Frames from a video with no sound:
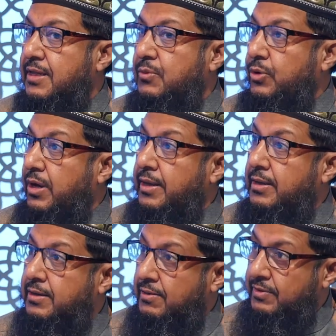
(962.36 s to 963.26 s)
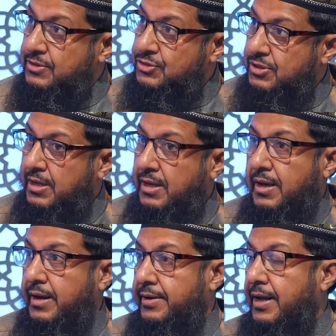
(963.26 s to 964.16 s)
that we are encouraged.
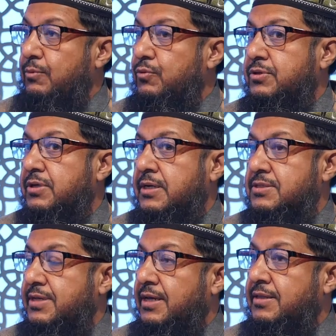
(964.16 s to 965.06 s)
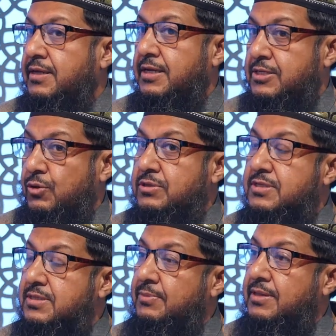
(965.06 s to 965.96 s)
And I would say that it's not
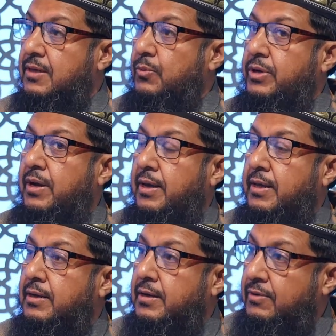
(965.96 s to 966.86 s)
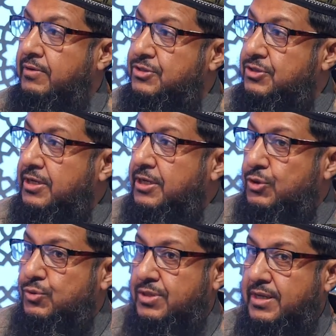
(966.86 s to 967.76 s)
just something that we are encouraged
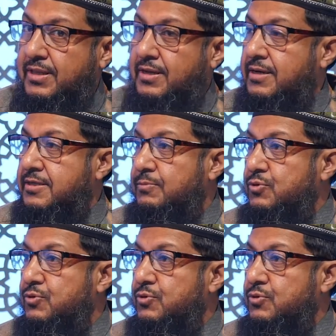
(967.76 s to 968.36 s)
to say that it is